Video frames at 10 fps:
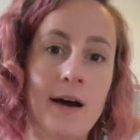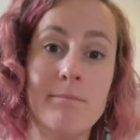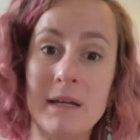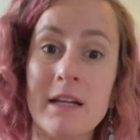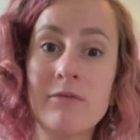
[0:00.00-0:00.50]

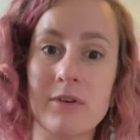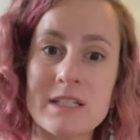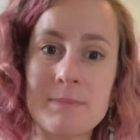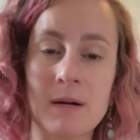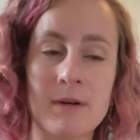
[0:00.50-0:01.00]
meaningful
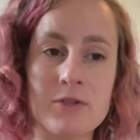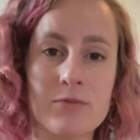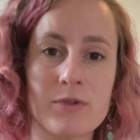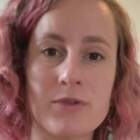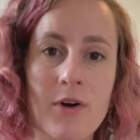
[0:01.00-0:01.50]
experimental
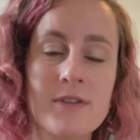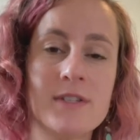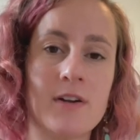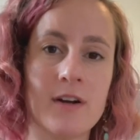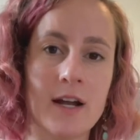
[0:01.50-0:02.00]
results
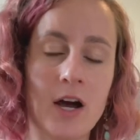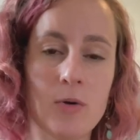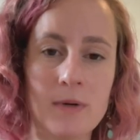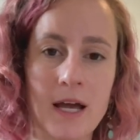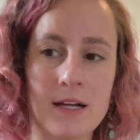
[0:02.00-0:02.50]
that are going to
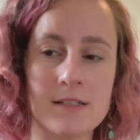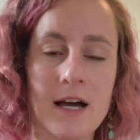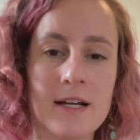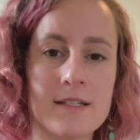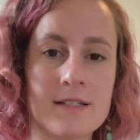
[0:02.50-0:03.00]
help
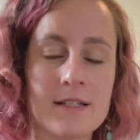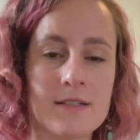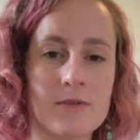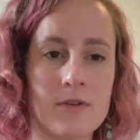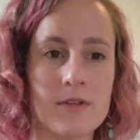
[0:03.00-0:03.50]
catalyze
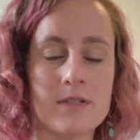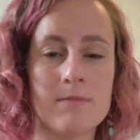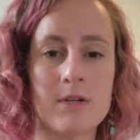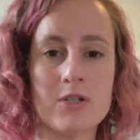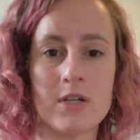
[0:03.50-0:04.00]
sort of the
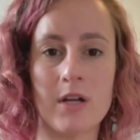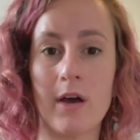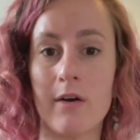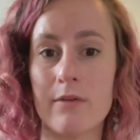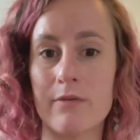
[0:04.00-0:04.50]
submission
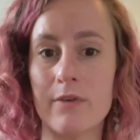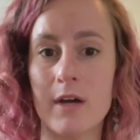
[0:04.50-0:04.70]
of